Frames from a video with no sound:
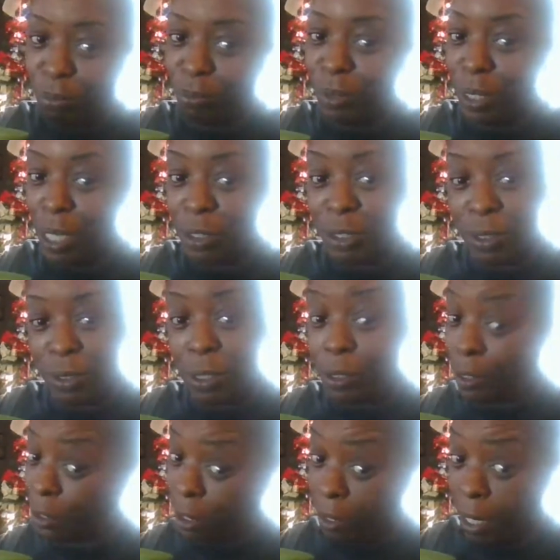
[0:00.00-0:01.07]
We got you
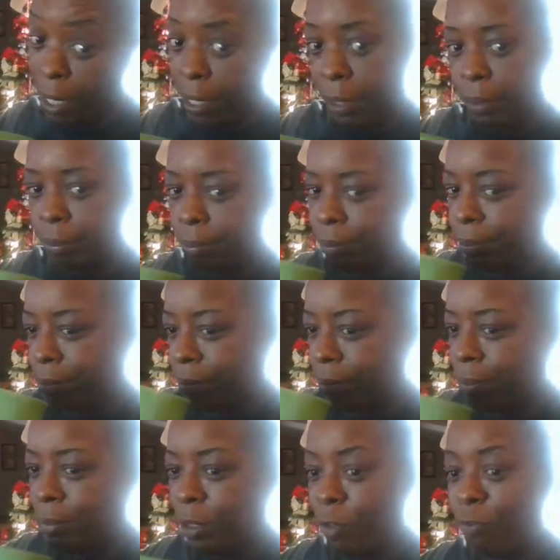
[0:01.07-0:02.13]
six and your nine.
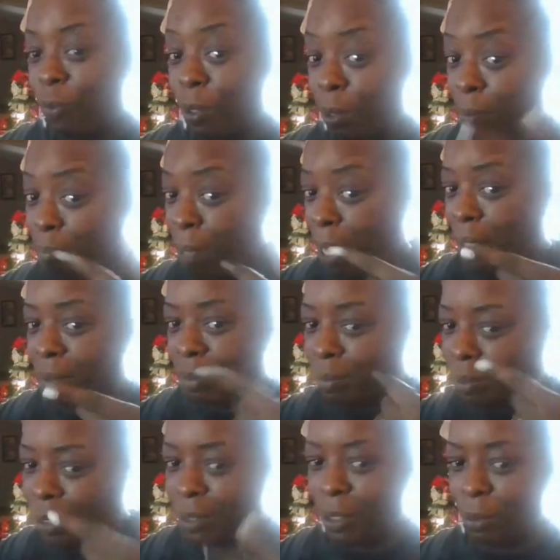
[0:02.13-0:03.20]
Your front and back,
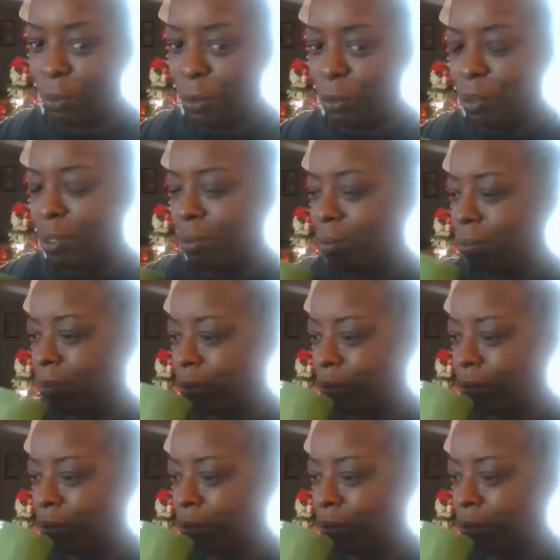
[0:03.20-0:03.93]
in other words.